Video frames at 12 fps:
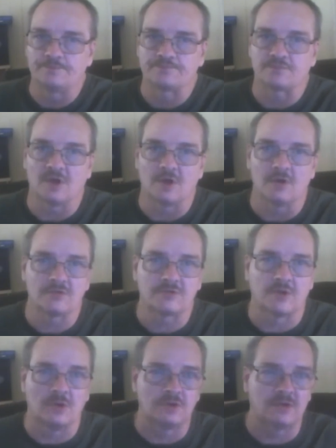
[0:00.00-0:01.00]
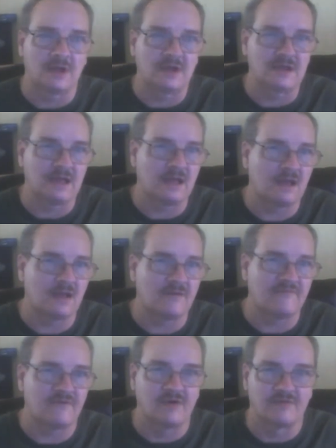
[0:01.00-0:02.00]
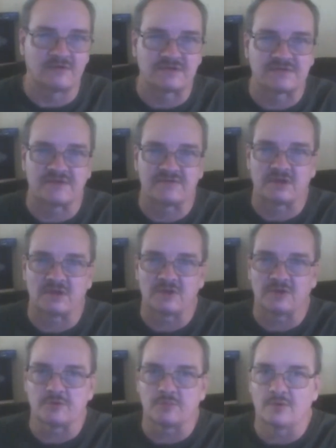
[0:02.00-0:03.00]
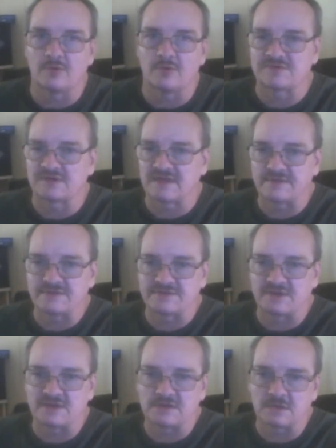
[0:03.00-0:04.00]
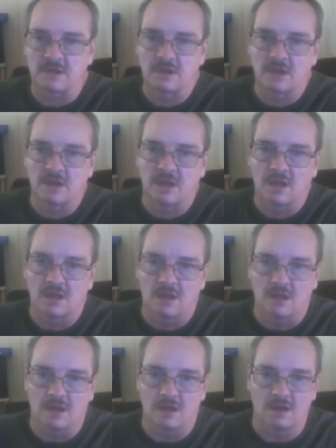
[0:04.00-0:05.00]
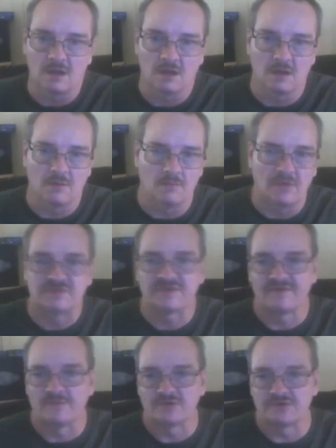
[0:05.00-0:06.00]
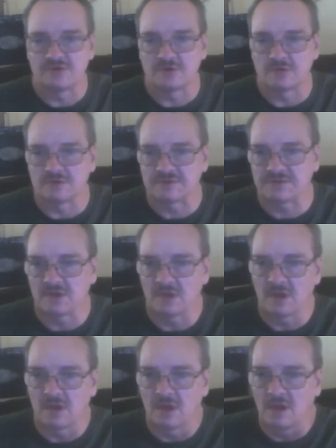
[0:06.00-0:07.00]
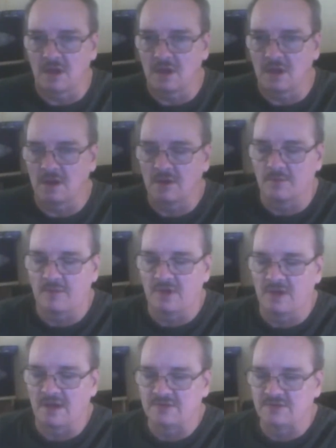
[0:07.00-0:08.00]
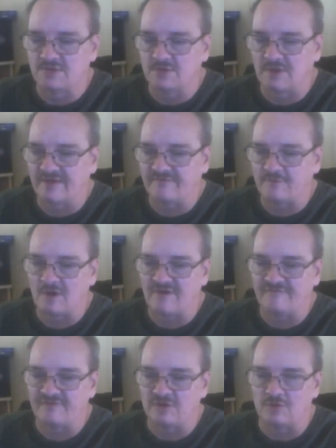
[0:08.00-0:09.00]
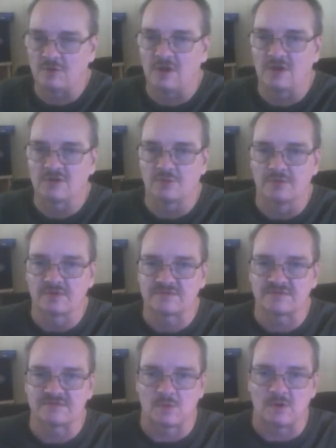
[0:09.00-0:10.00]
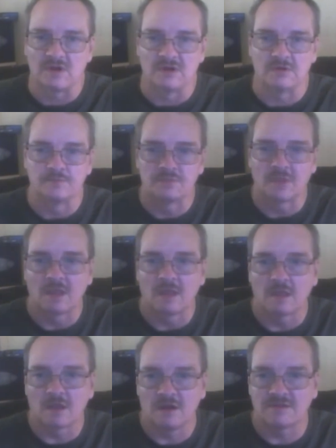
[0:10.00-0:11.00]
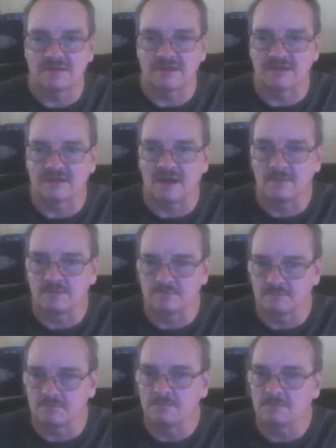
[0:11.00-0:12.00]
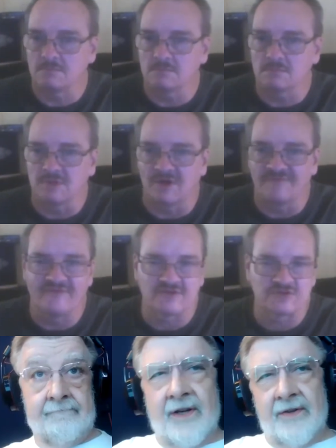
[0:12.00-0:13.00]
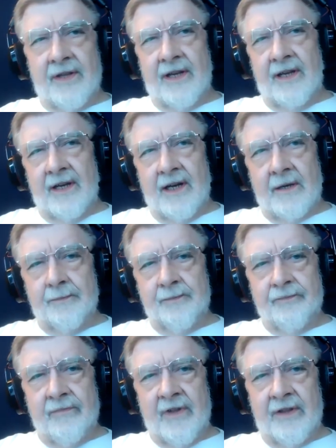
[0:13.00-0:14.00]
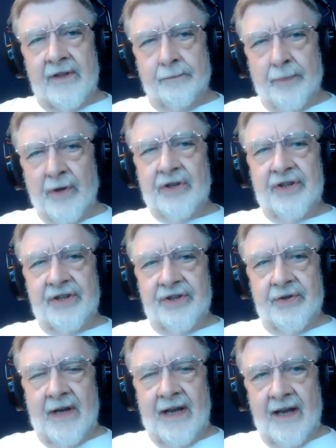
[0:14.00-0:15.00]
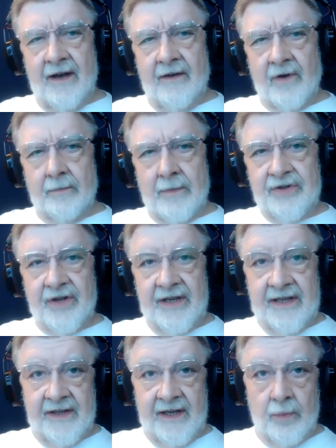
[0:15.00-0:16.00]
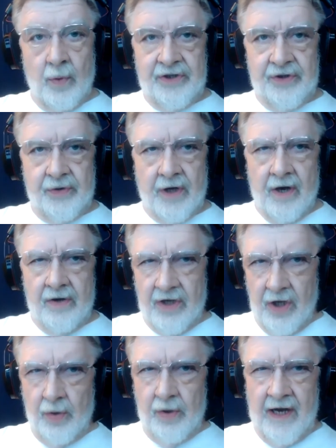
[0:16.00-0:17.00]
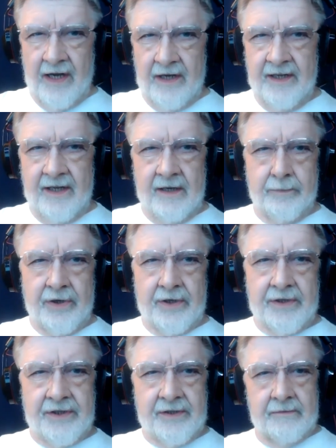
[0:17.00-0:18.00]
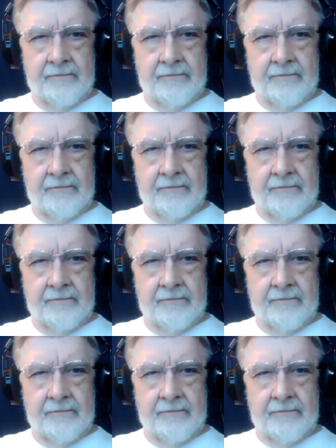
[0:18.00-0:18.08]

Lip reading: All told, I have over 700 books on Amazon. Most of them are journals, but I do have quite a few other books as well, content type nonfiction. the books that you have are mostly what you call low content books?